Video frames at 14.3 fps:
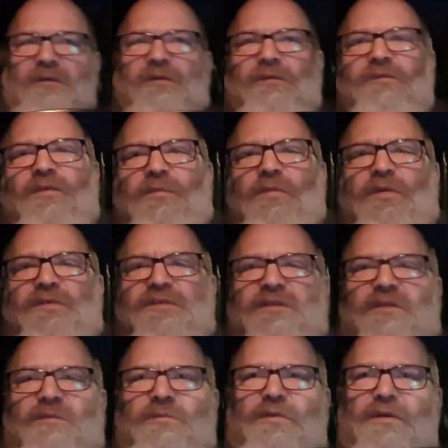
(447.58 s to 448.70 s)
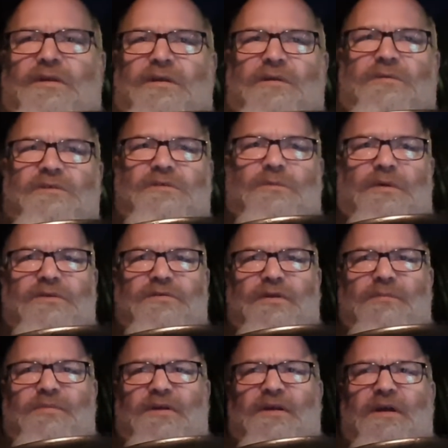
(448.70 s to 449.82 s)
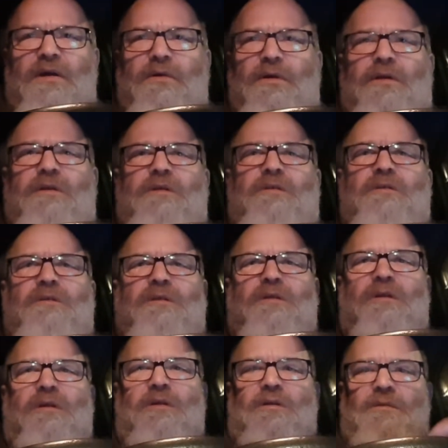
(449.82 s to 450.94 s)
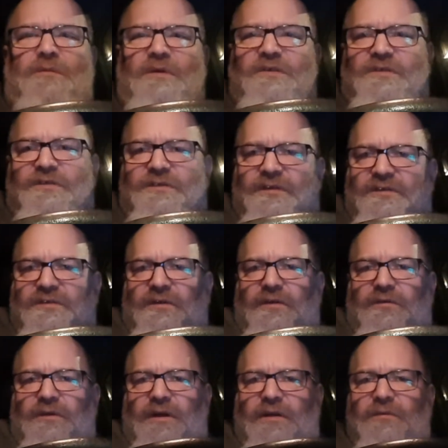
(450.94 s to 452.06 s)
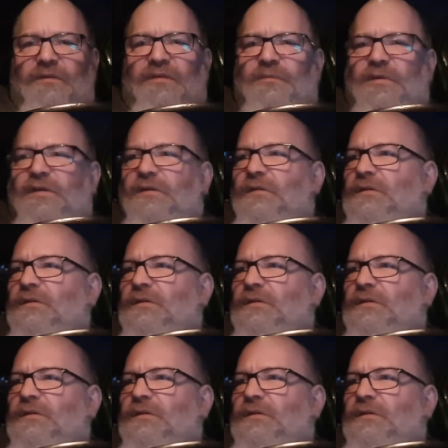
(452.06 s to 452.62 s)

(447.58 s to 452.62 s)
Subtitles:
For most of the morning, it was one trip an hour, which is all right with me.